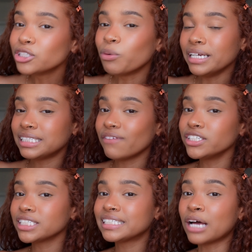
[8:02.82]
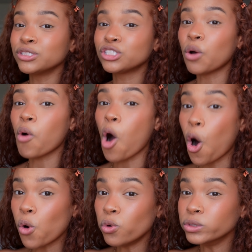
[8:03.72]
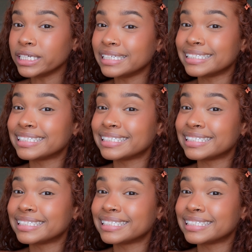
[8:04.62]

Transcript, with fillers: 27 just sounds so old and